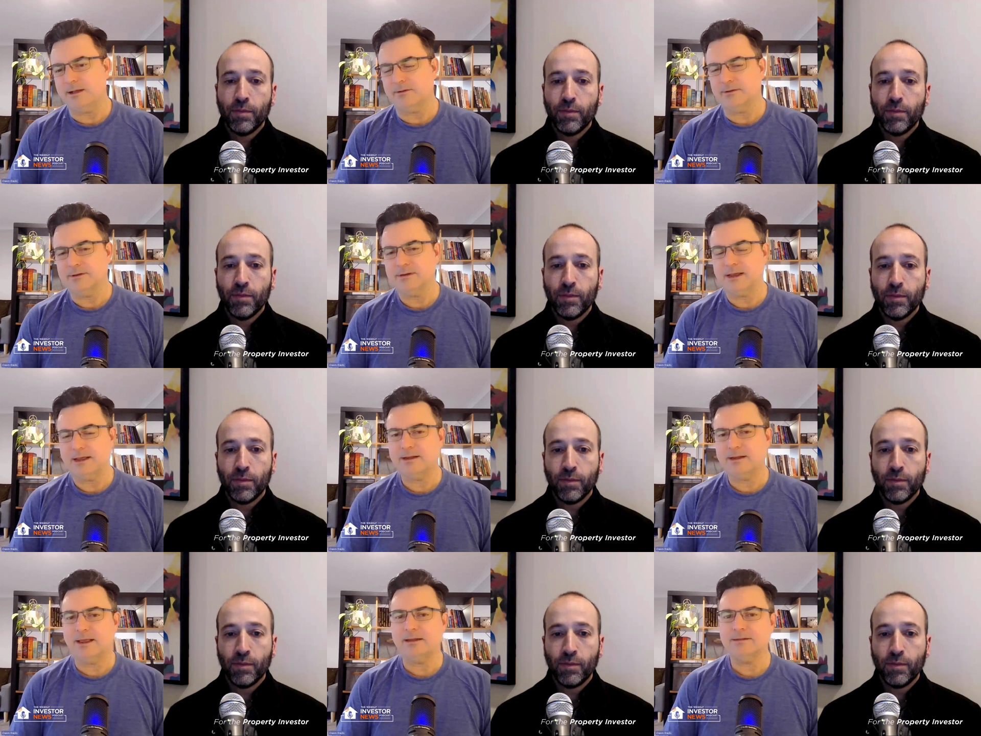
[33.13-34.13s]
Speaker 1: wow,
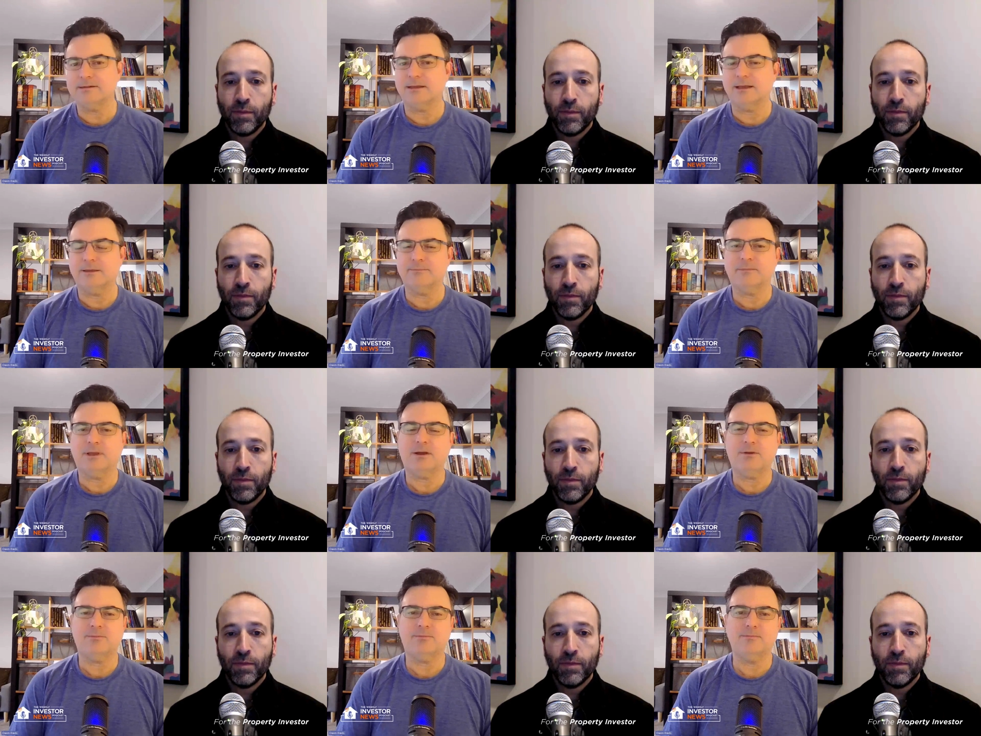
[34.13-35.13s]
and uh, and
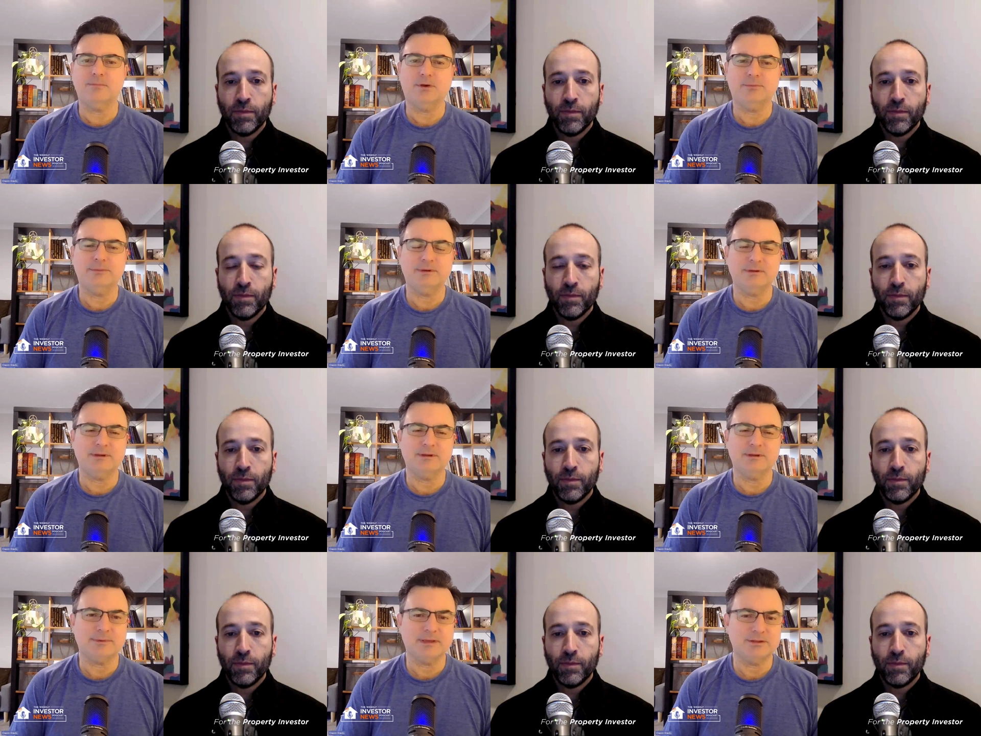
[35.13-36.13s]
um, hope
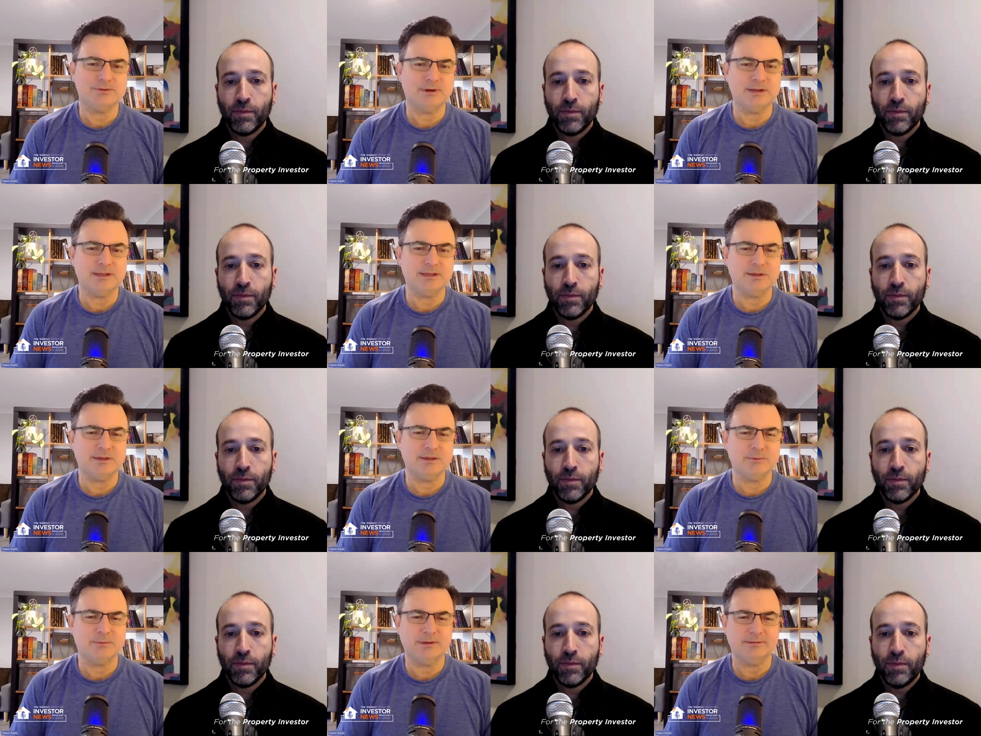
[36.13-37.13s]
Melbourne has been
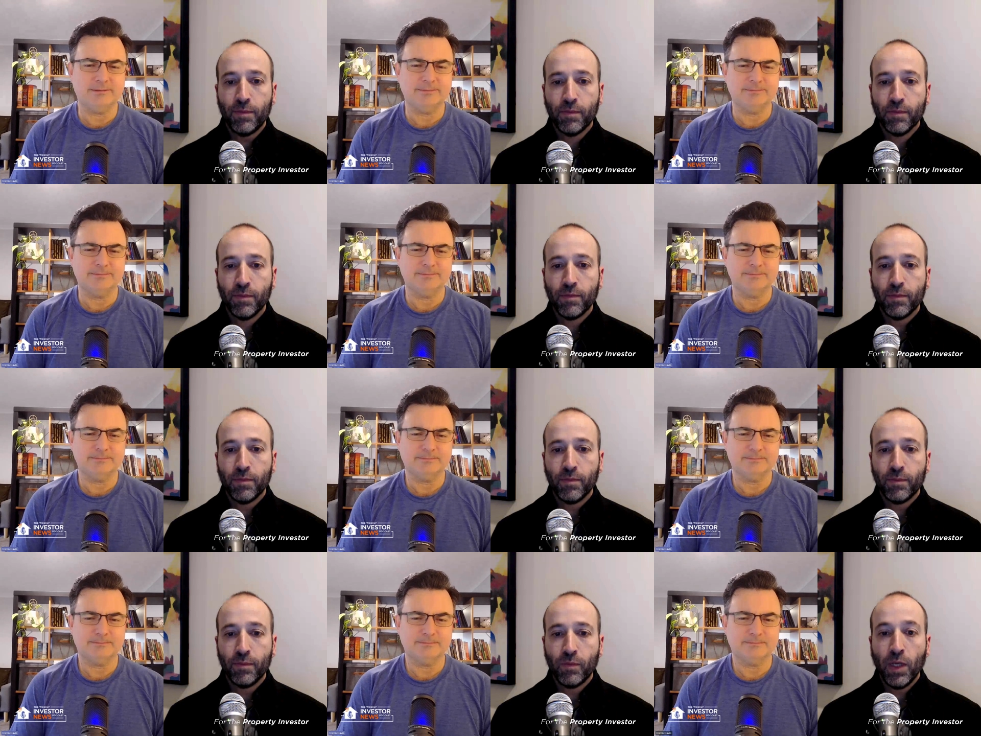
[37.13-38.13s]
treating you well.
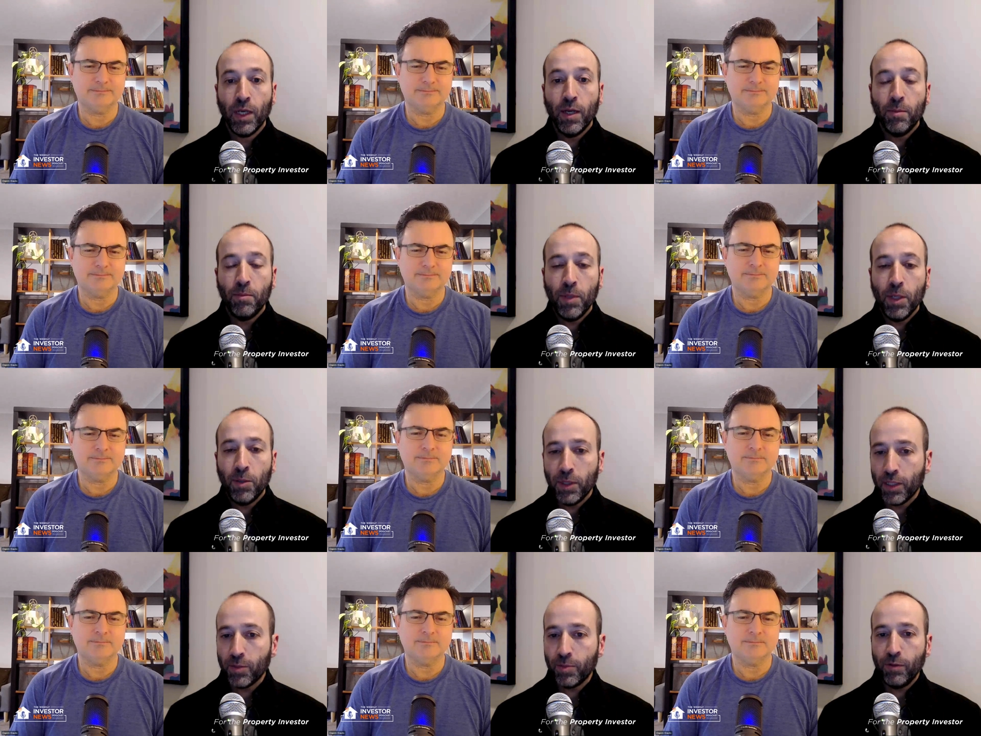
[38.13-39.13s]

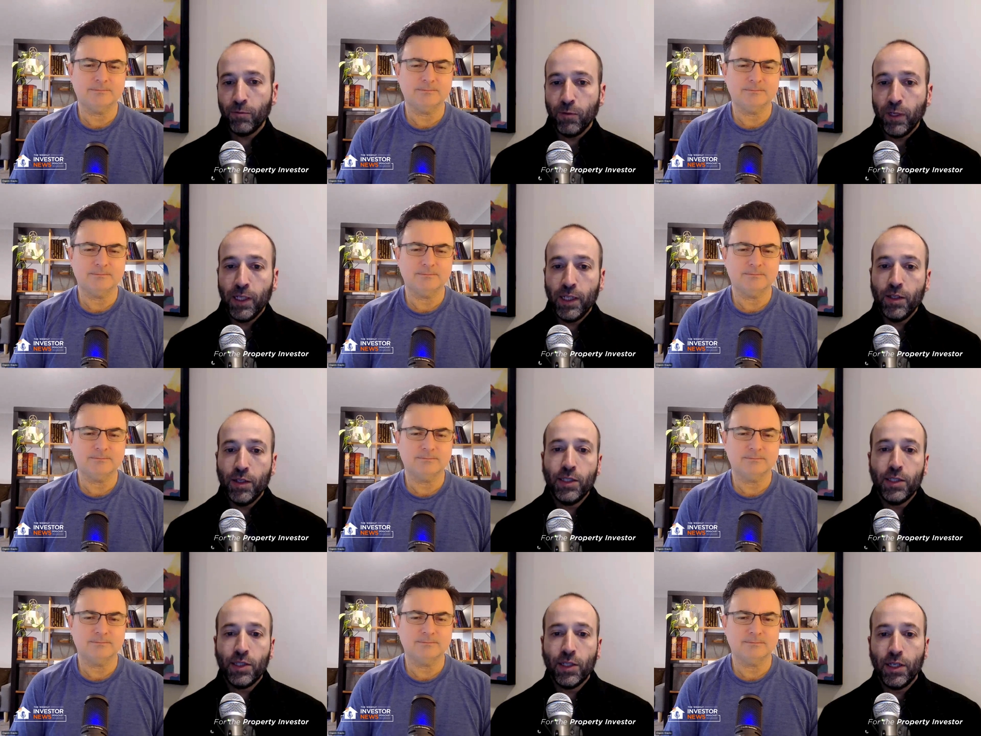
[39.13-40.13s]
Speaker 2: Melbourne has been really
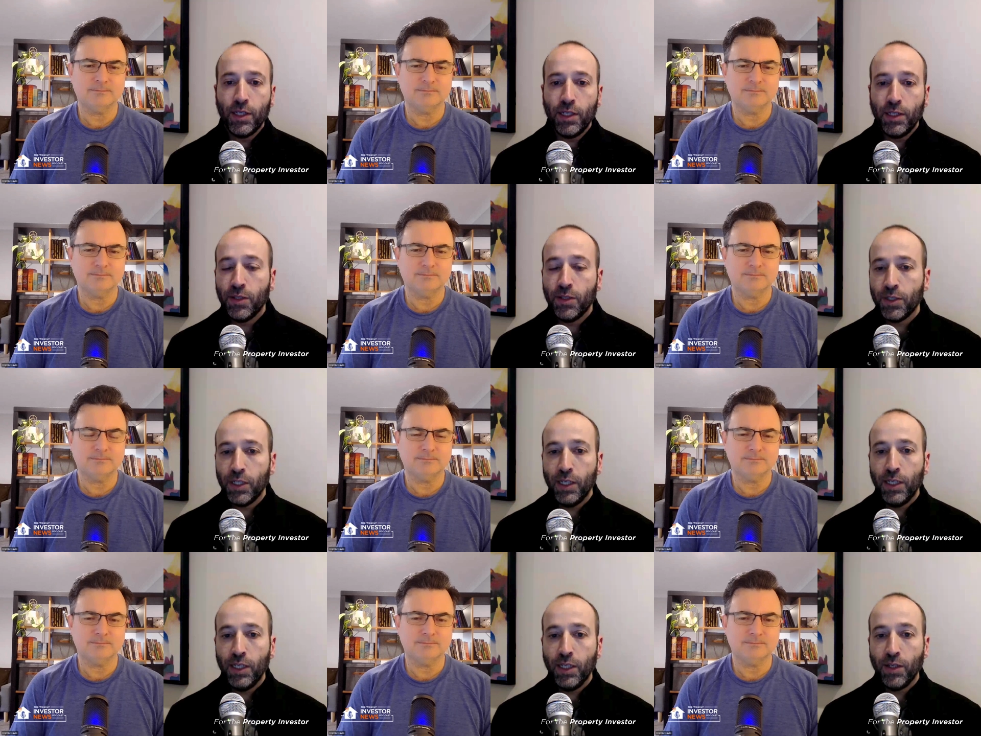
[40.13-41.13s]
nice. I got
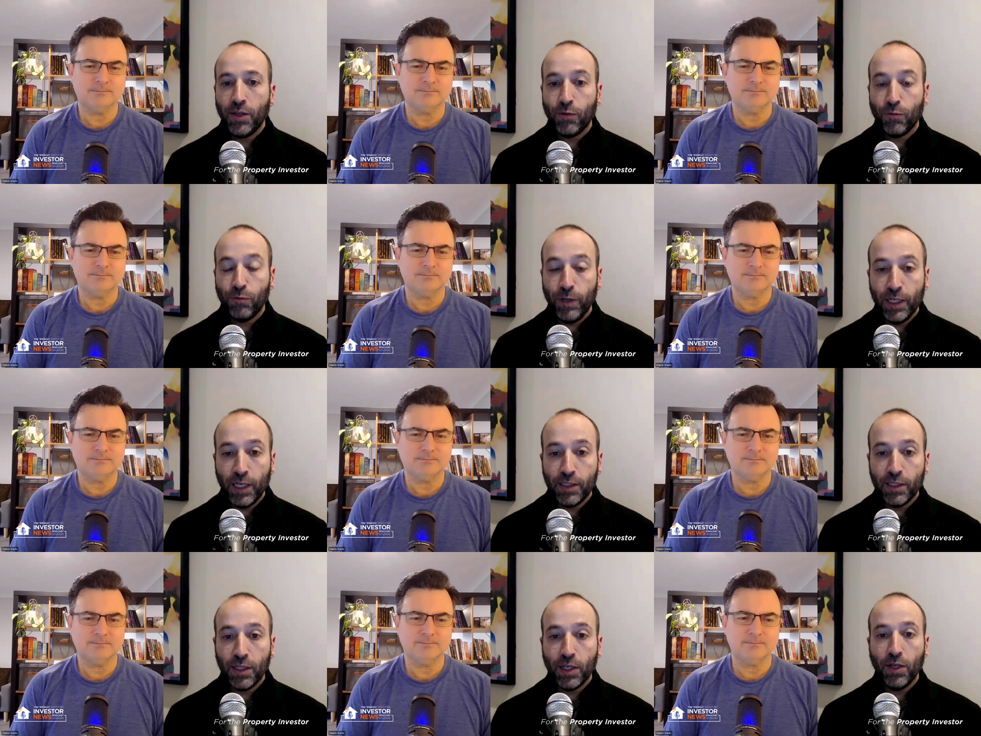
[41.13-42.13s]
here three
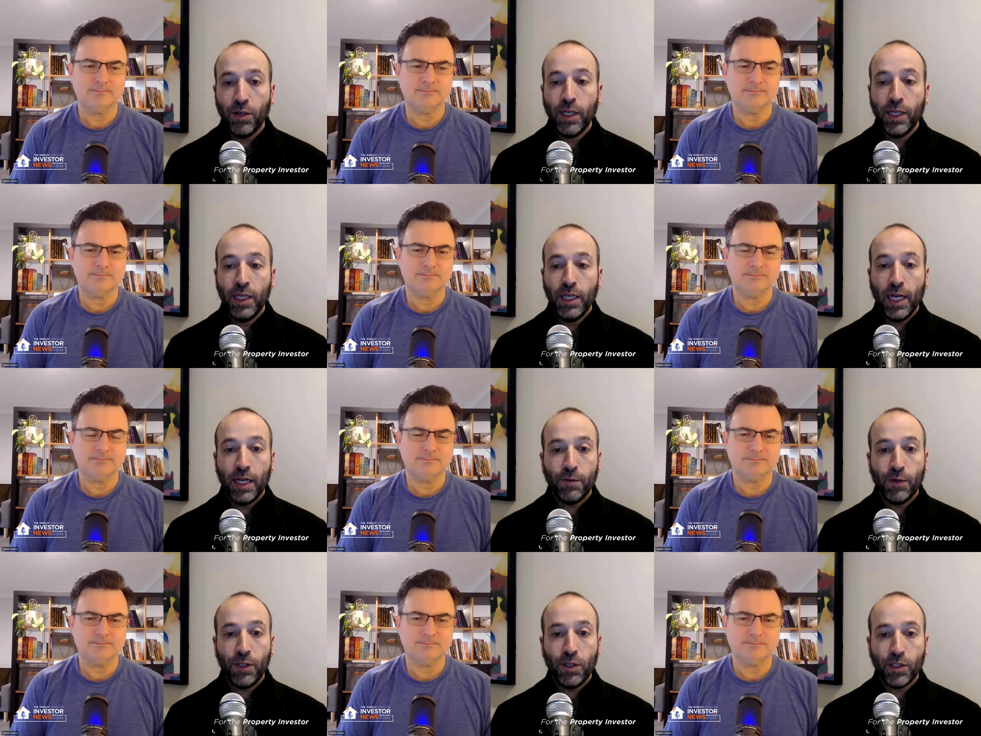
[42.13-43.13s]
days ago, had a
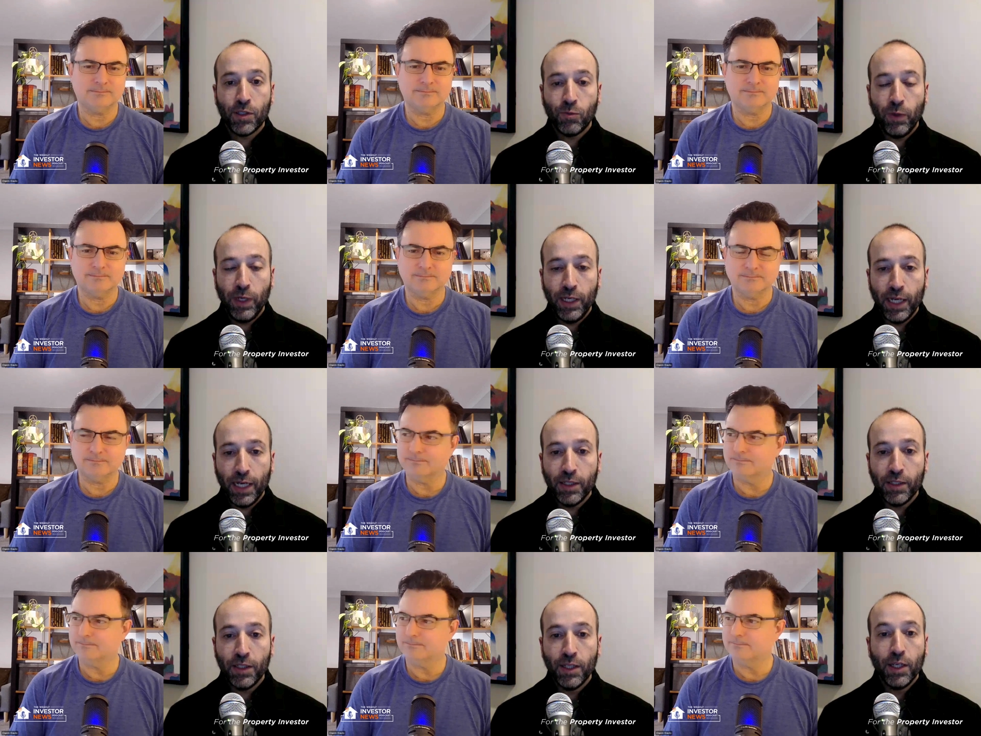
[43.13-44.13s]
very nice
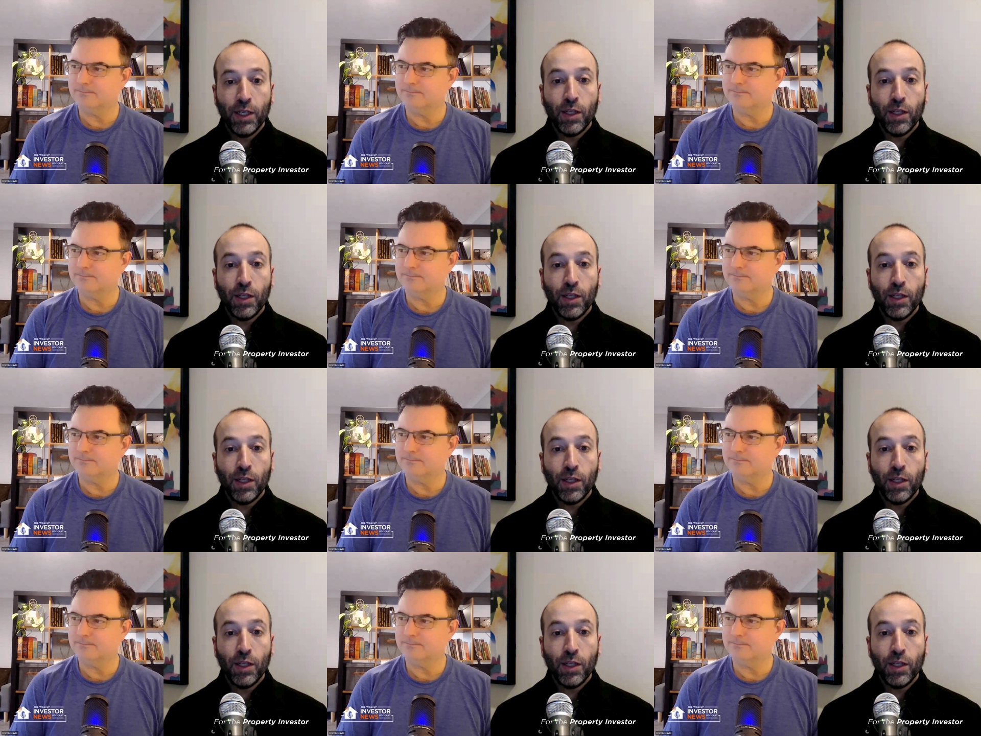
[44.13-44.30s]
weekend.